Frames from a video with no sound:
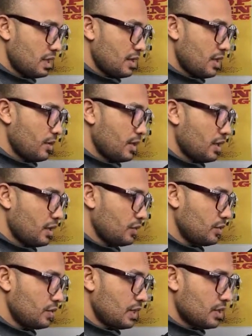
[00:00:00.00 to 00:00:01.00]
There we
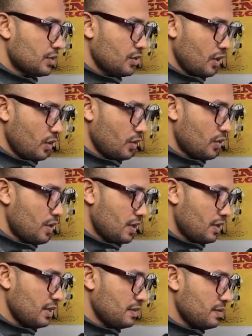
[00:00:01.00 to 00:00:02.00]
go. So
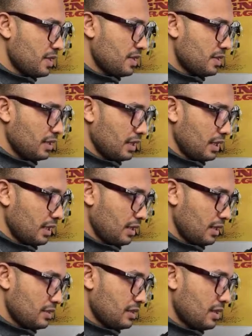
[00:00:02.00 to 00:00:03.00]
this method
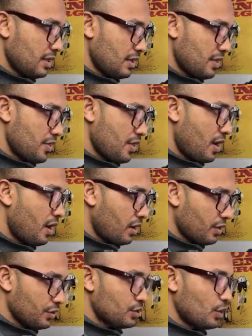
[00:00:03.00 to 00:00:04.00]
is the
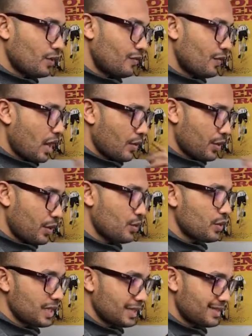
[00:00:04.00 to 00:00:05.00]
heart of our
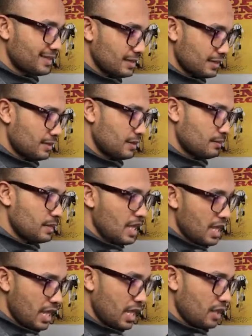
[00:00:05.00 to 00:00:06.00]
hooking system,
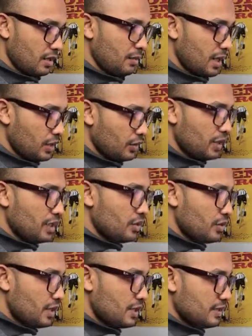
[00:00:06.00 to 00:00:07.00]
and by looking
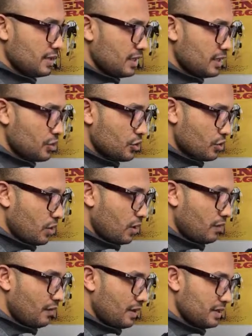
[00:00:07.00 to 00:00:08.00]
to the signature
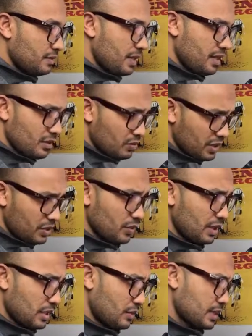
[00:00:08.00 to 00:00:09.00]
of this method we do
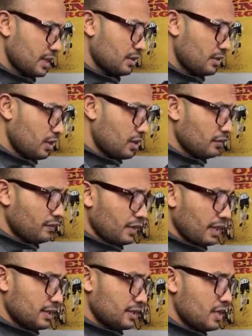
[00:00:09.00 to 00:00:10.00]
understand a lot of
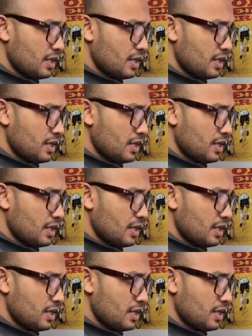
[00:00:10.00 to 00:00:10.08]
things.